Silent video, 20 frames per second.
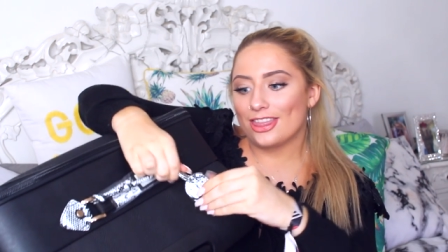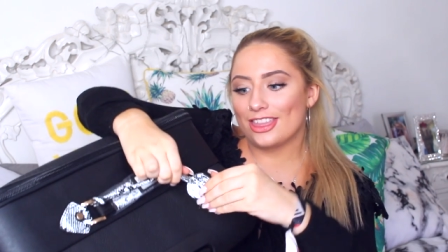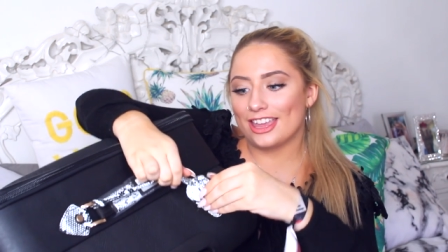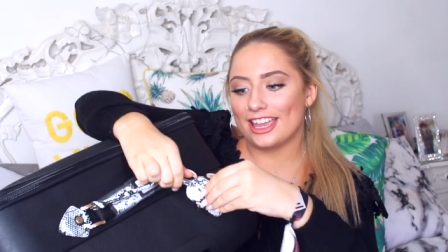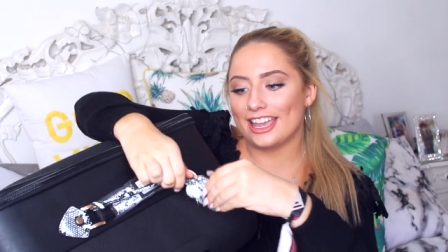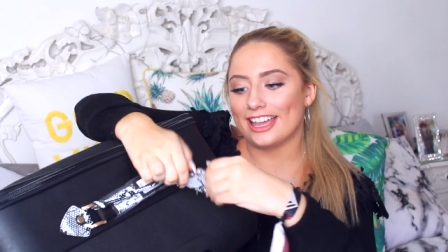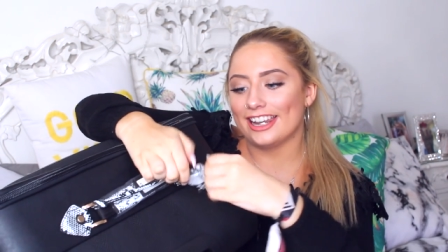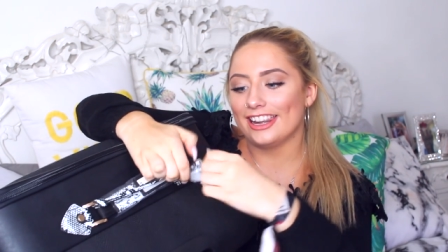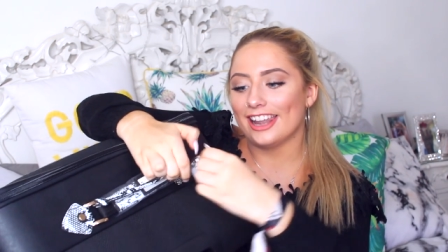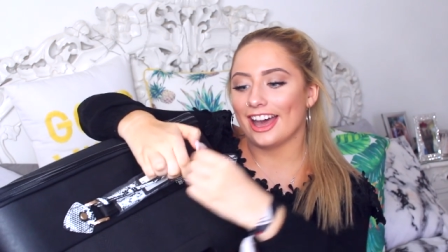
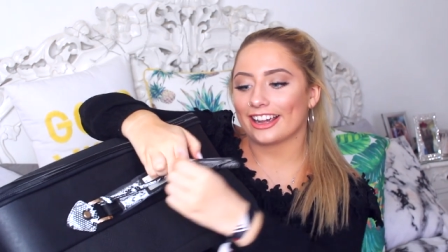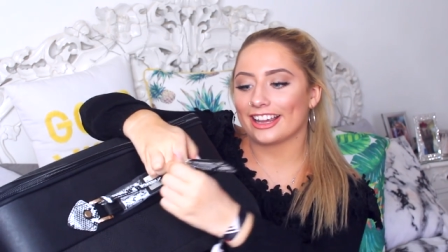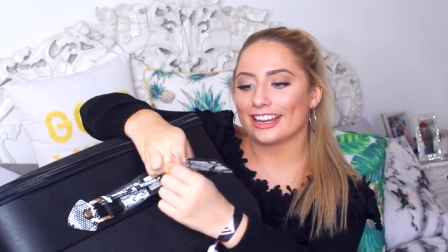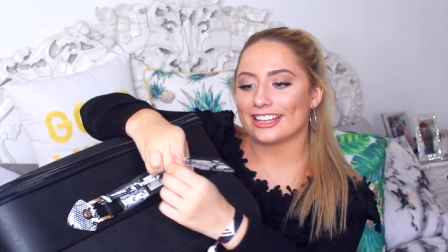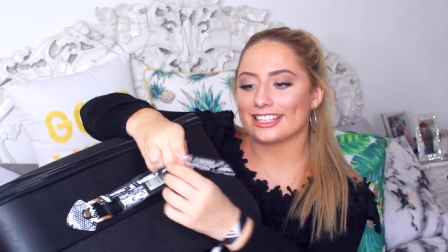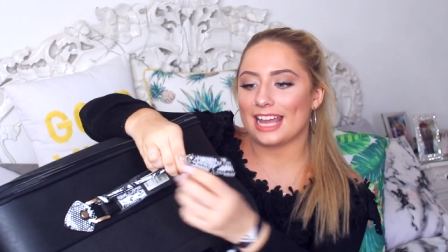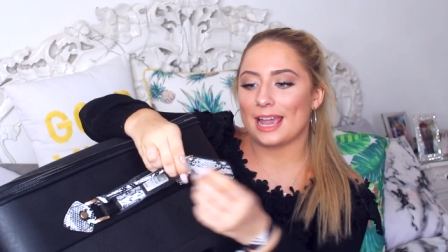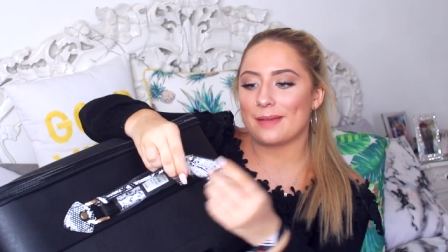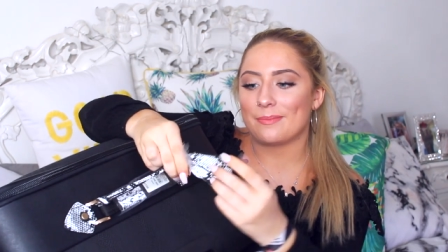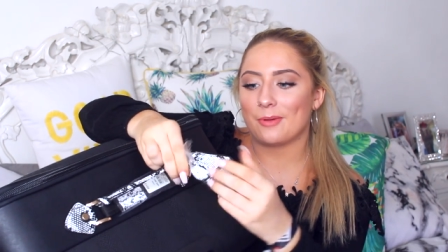The
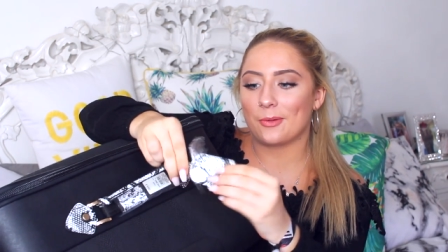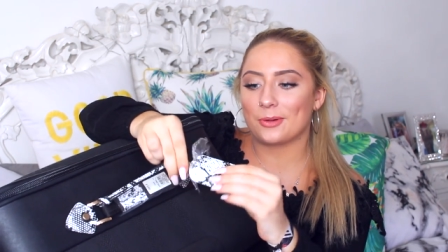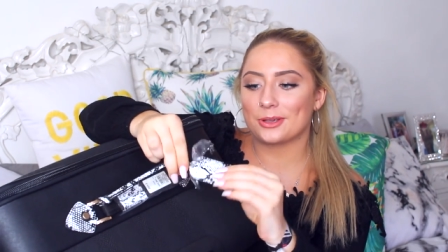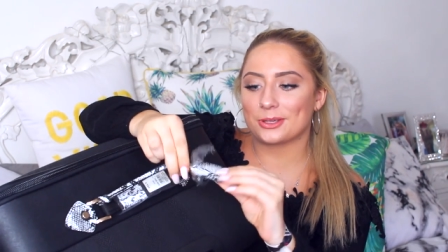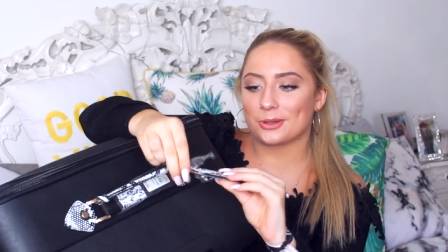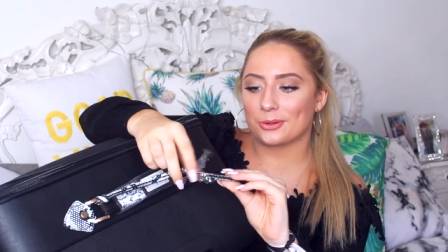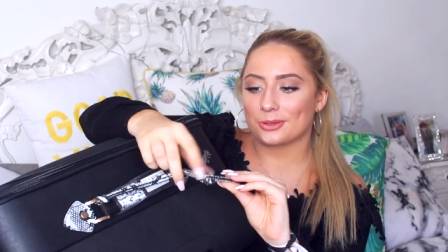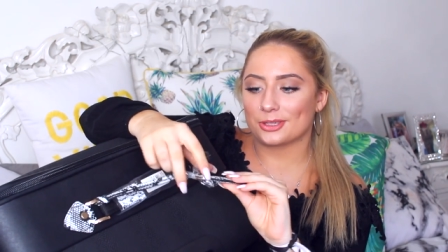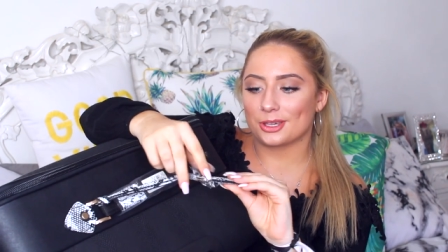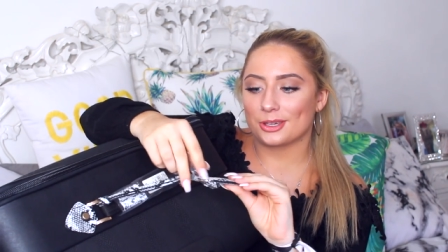luggage label
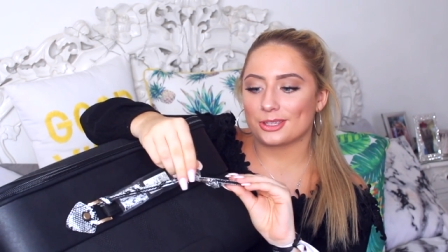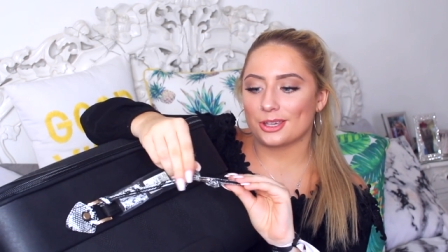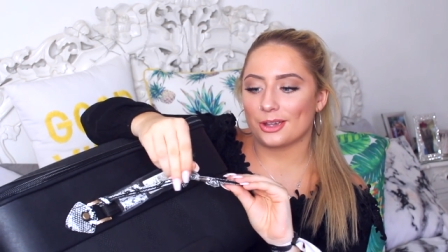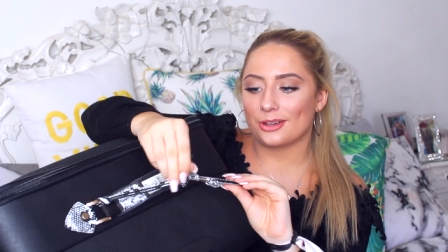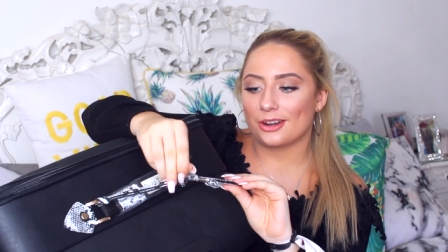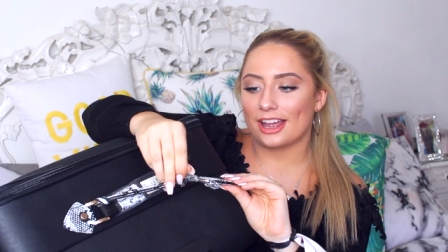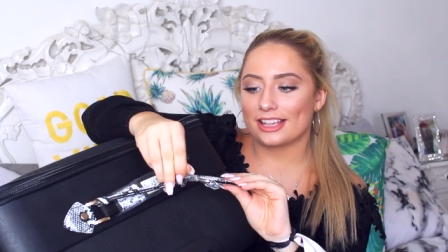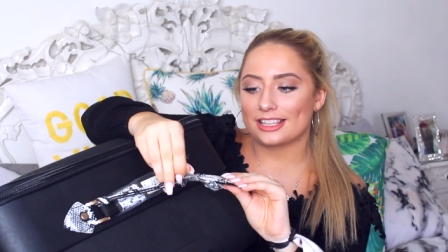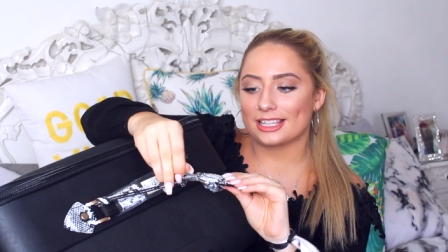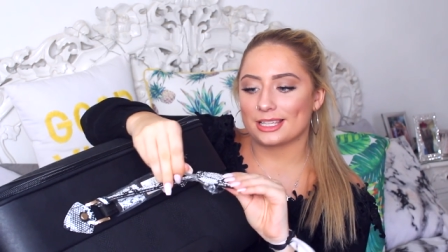was also
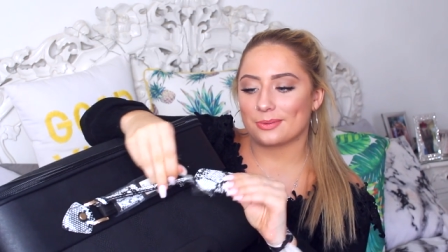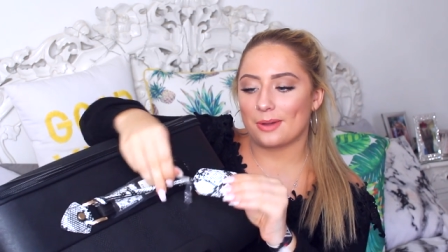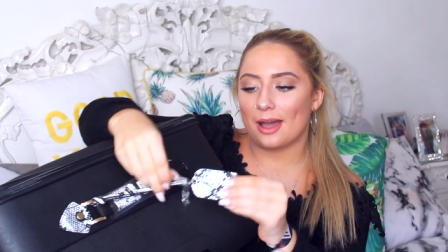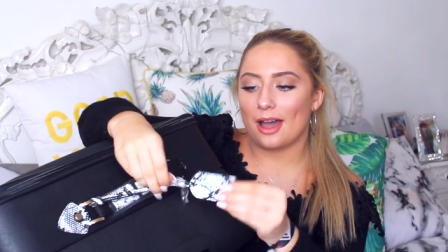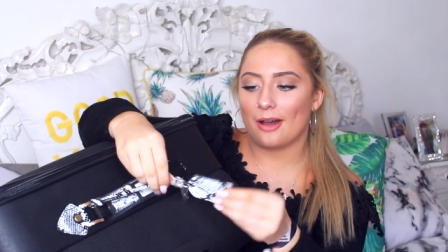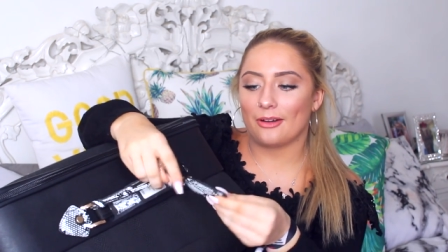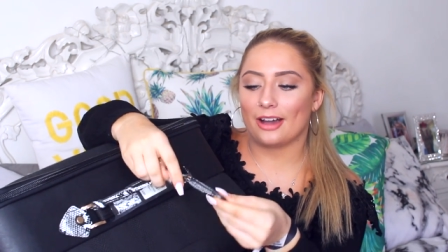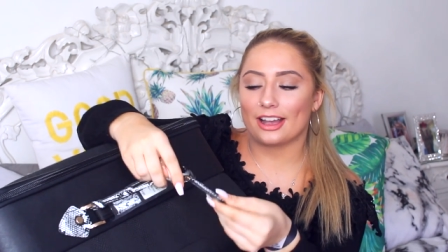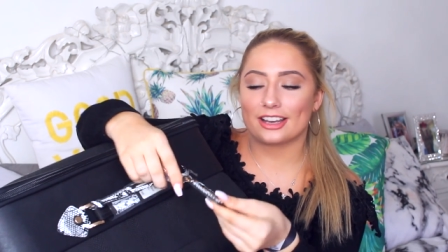so nice as well.